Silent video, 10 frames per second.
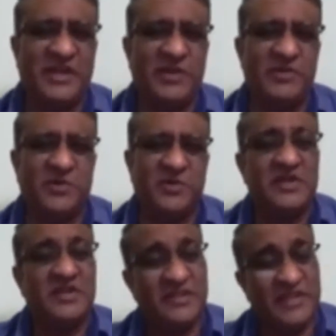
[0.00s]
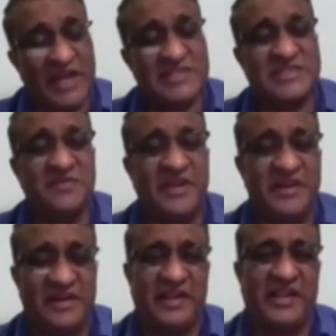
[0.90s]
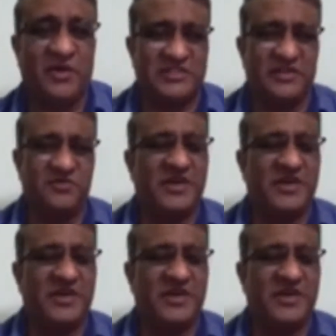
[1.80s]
interview, they asked a very tricky question.